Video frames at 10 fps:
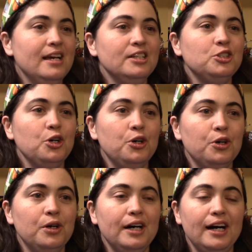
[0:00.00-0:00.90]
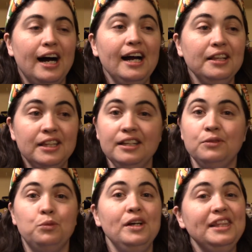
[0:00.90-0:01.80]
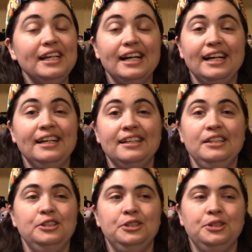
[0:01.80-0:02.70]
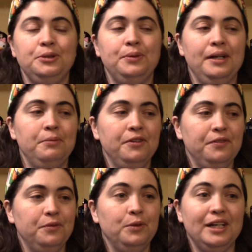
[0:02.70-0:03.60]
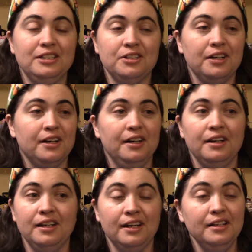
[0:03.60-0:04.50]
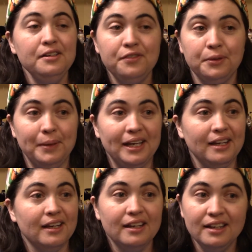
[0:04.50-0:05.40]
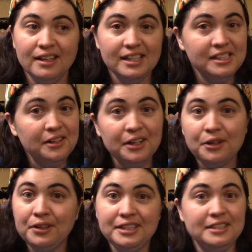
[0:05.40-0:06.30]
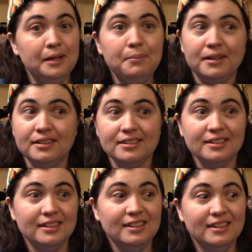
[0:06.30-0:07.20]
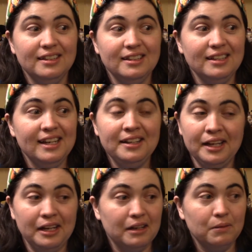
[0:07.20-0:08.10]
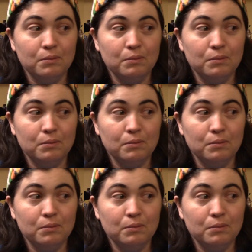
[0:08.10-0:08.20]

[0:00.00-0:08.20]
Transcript: So I, the one thing I had to get used to when I moved, when I started got, getting into filmmaking is hearing all these numbers and like,